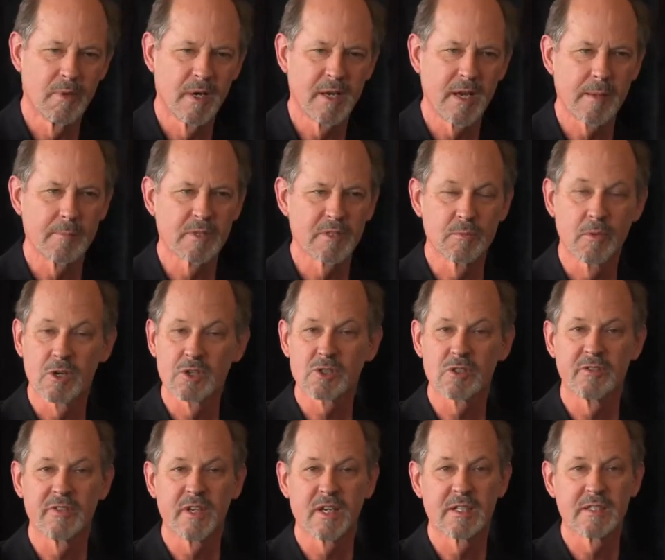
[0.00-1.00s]
My name is
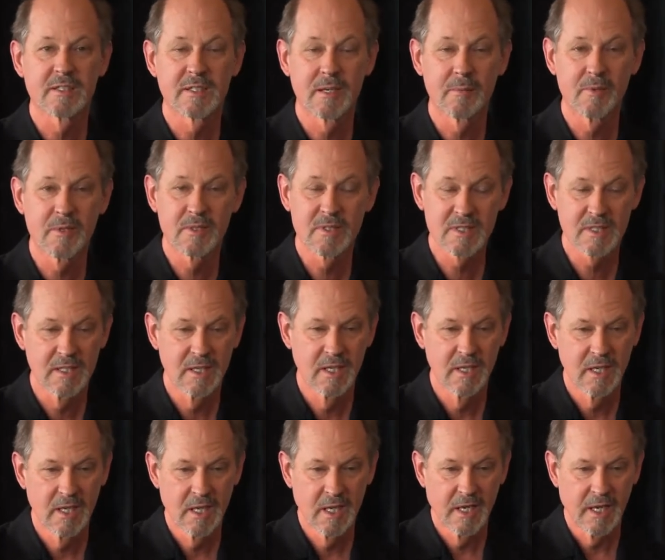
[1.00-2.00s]
Marshall Vian Summers,
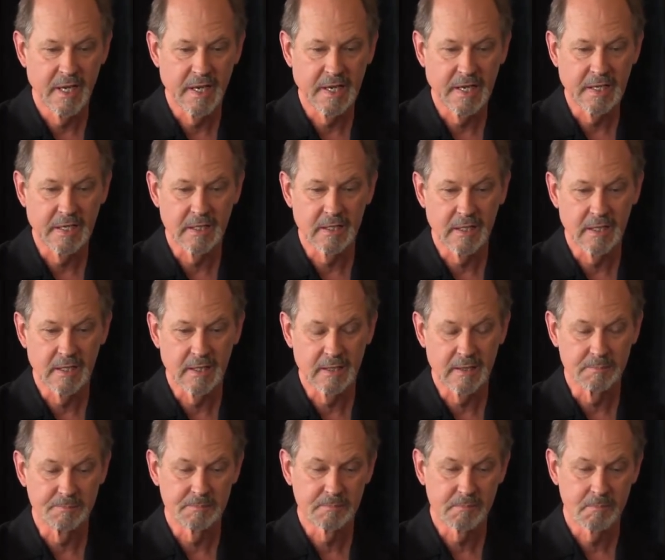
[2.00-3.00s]
and
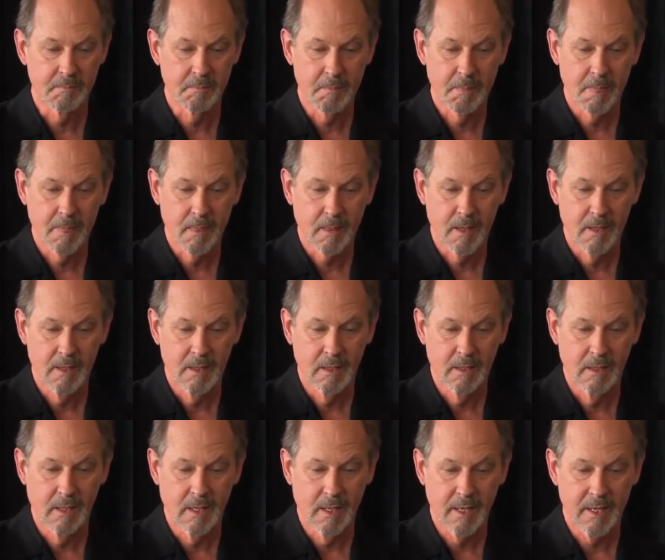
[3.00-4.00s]

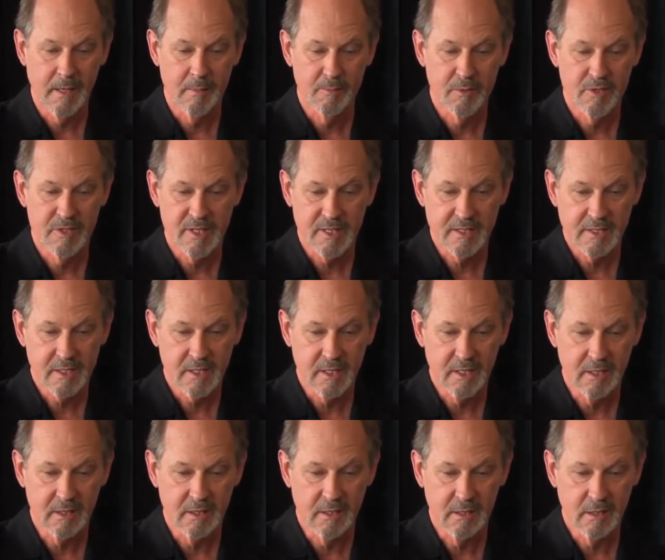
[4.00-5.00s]
I am
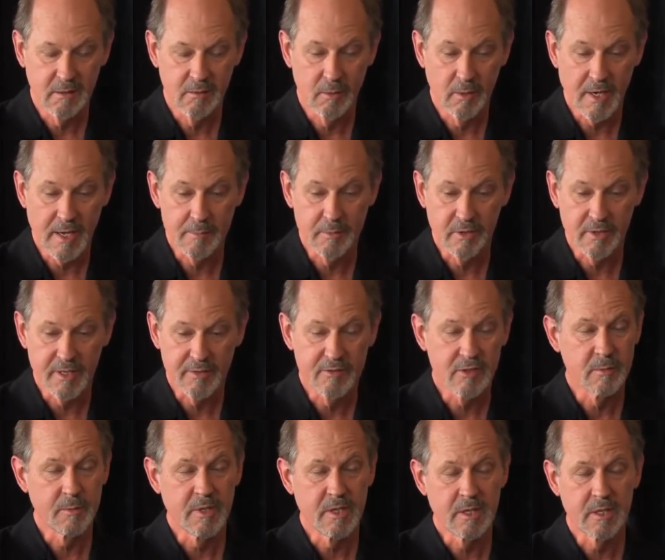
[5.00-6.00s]
presenting what I believe
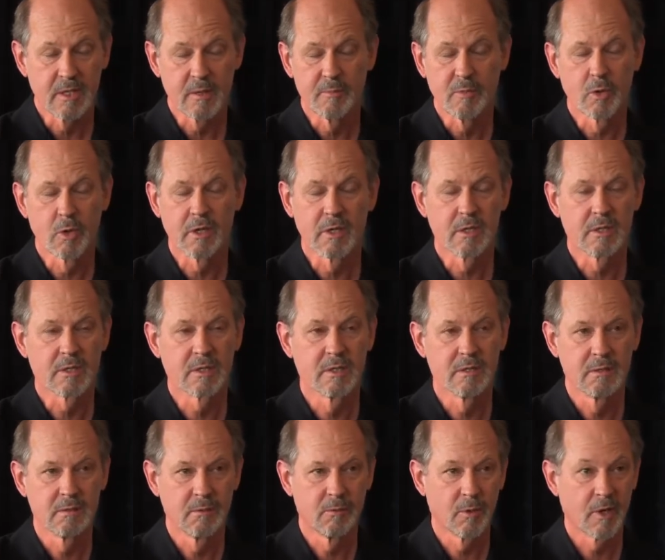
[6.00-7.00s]
to be an important,
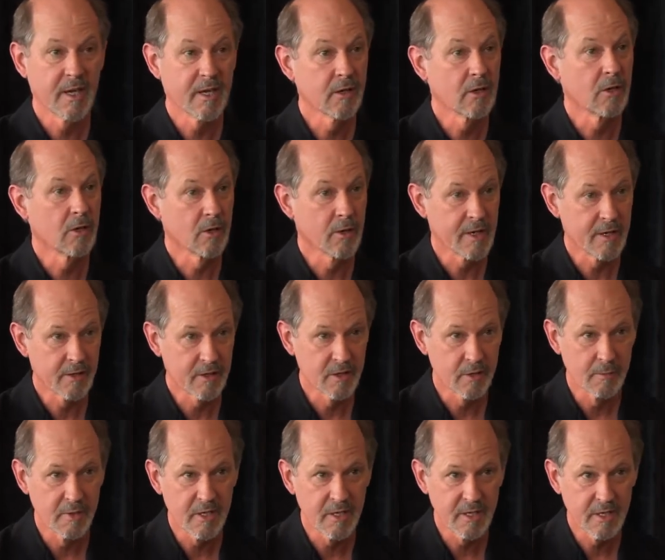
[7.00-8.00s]
what I call greater
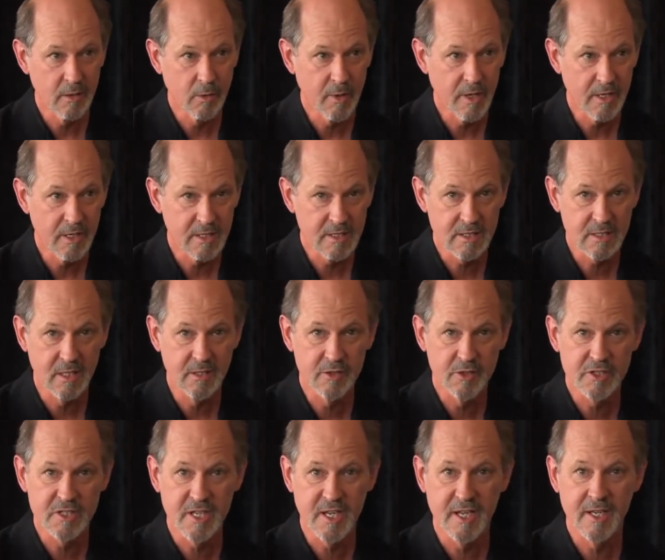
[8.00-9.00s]
community awareness and
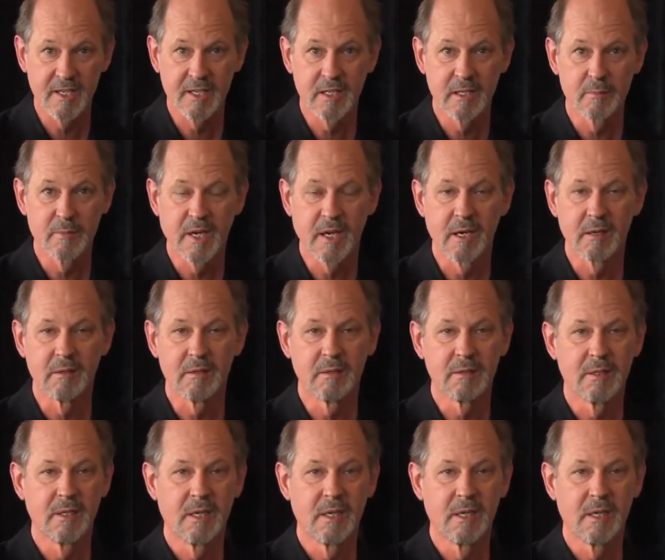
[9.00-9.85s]
understanding about